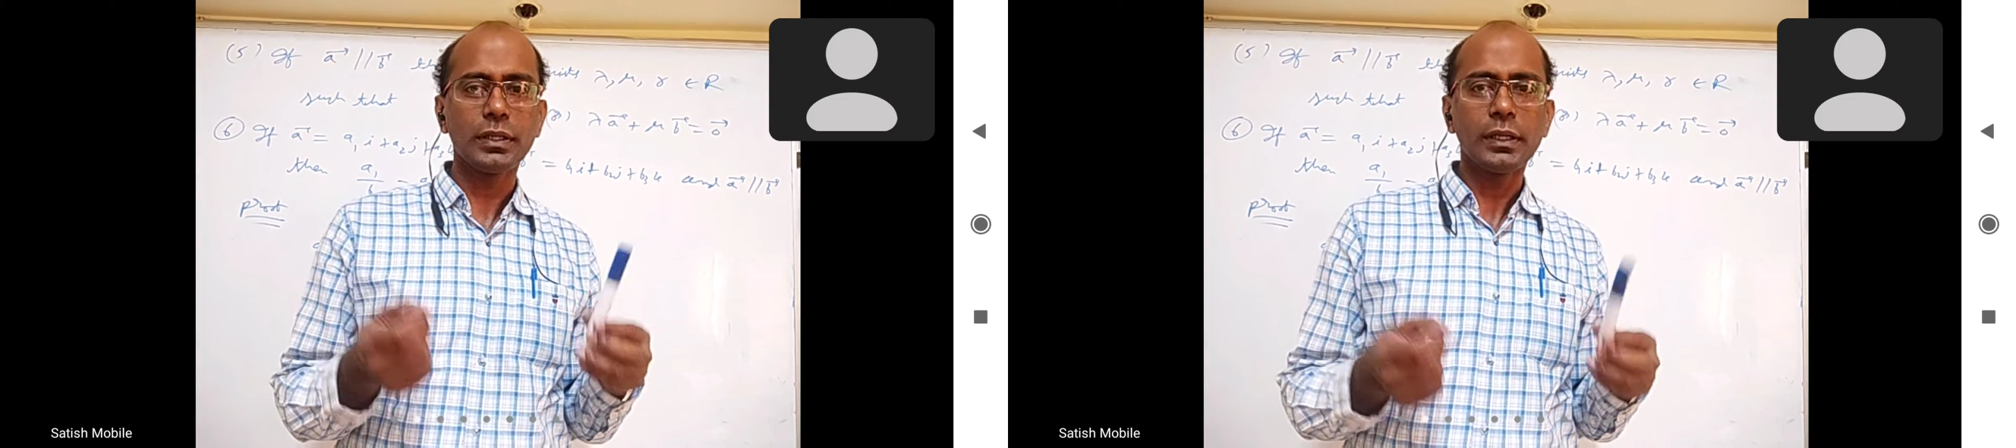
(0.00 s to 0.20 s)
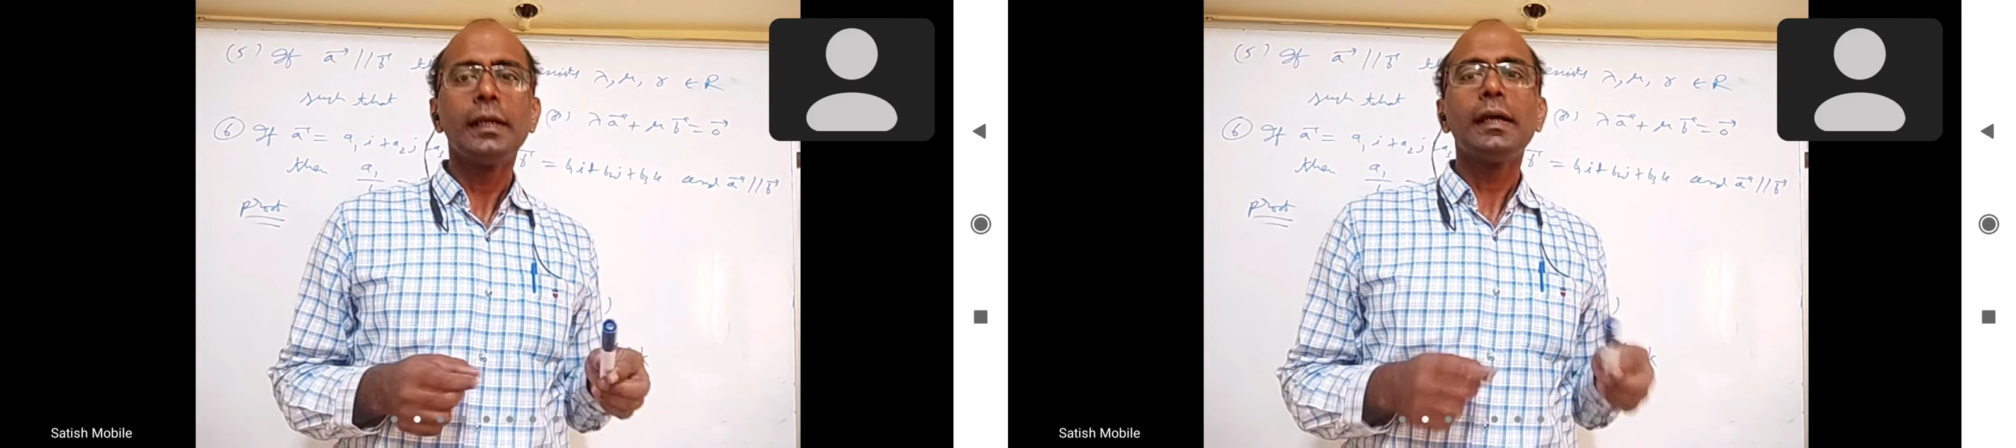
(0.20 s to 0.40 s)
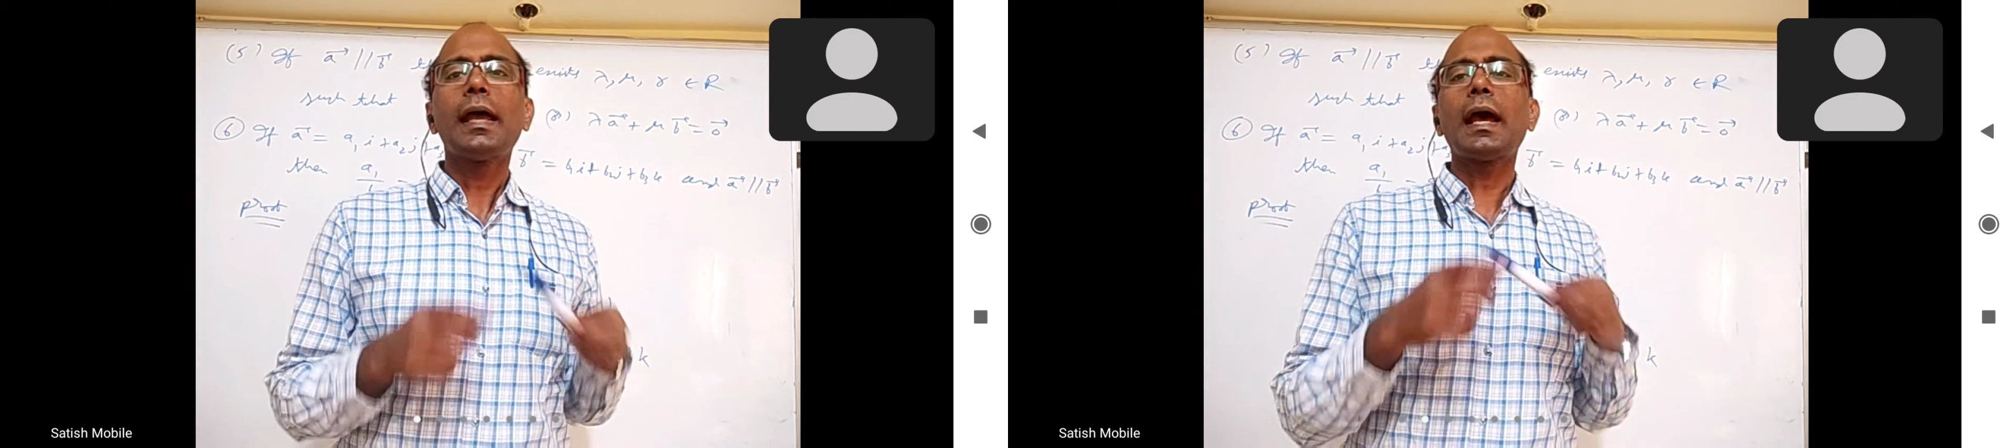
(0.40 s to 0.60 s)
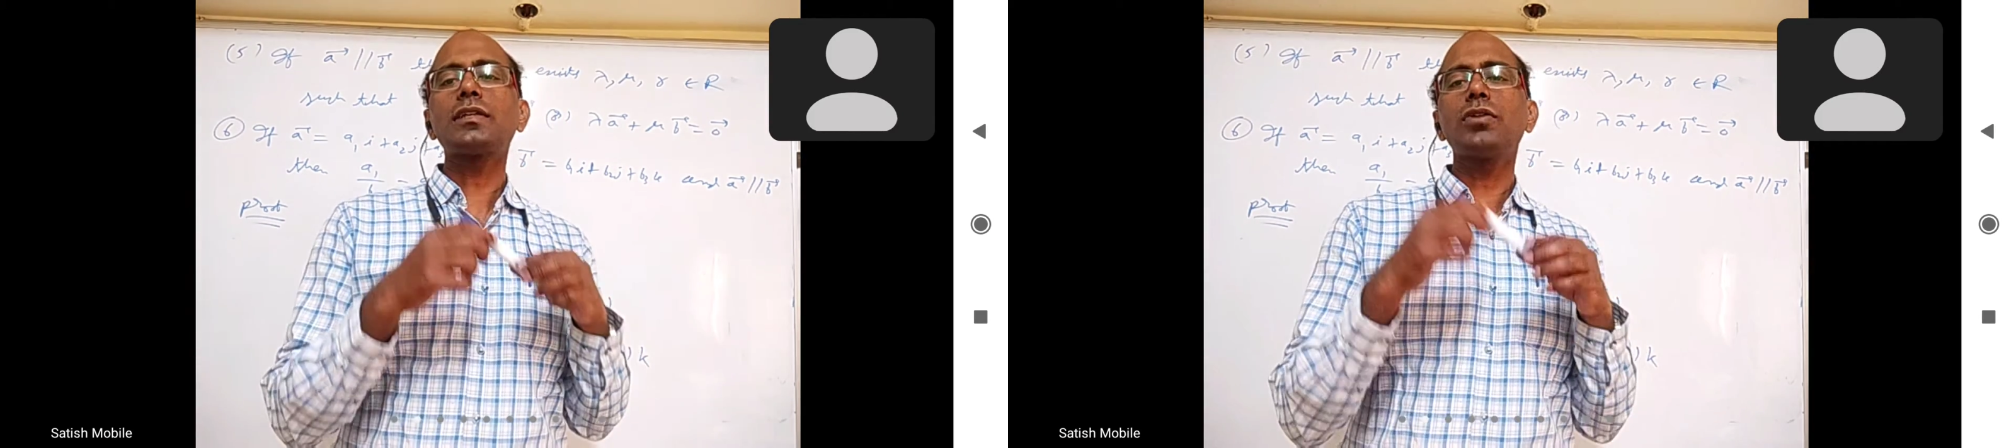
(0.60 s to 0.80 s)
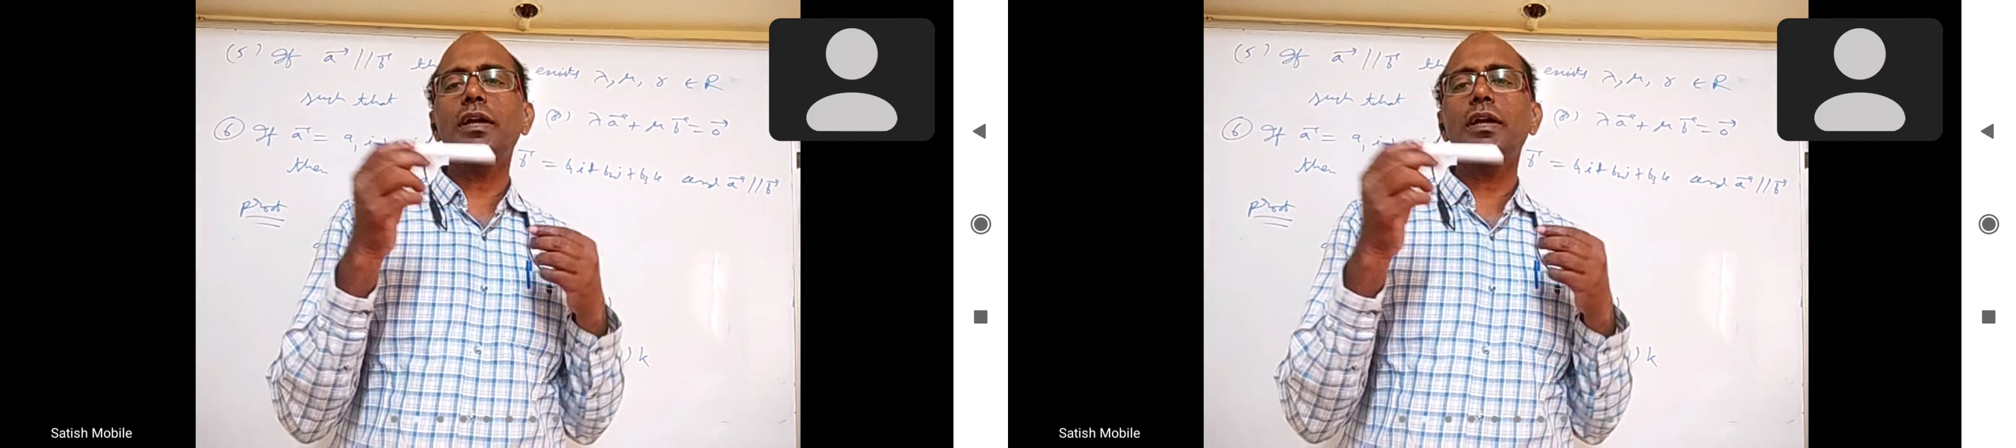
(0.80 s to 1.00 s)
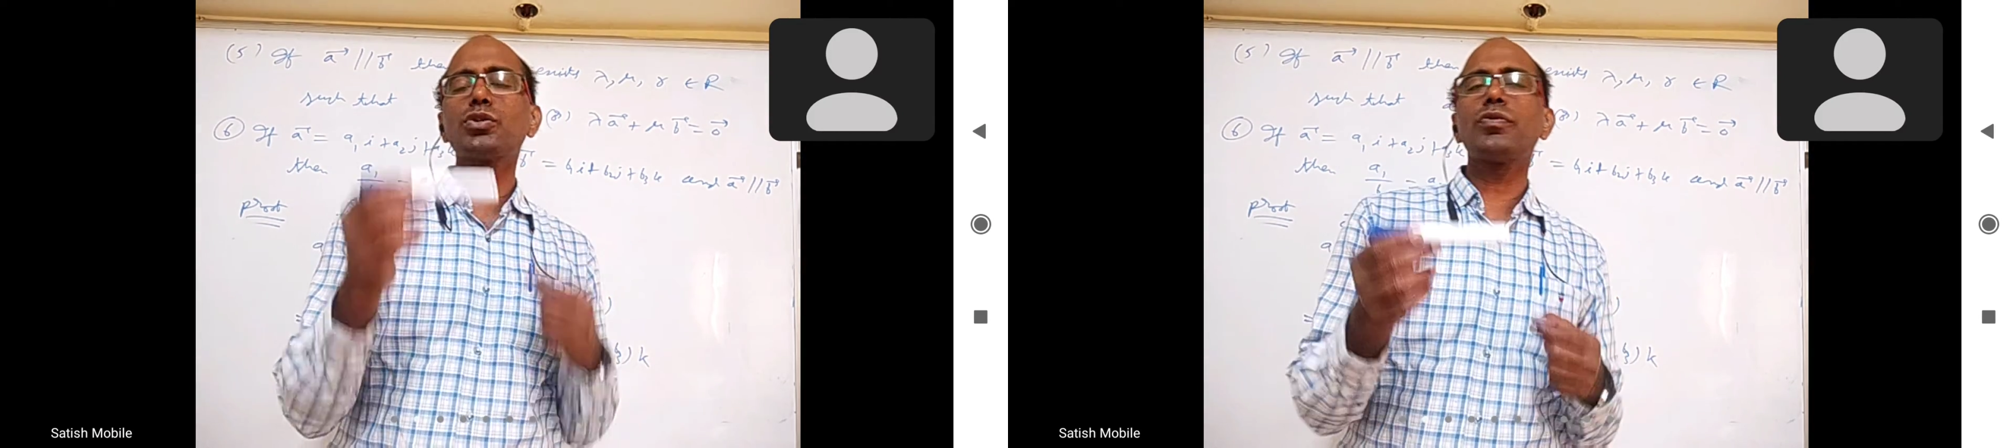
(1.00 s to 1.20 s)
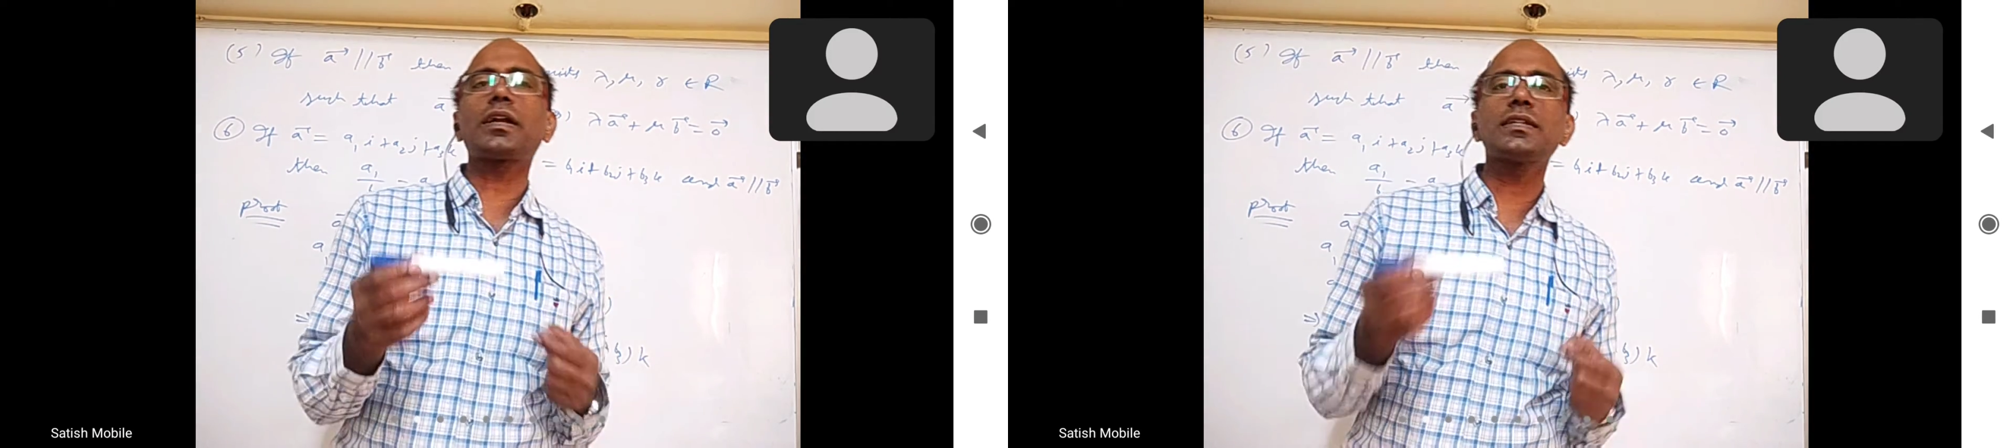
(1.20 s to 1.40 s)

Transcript: As long as two vectors have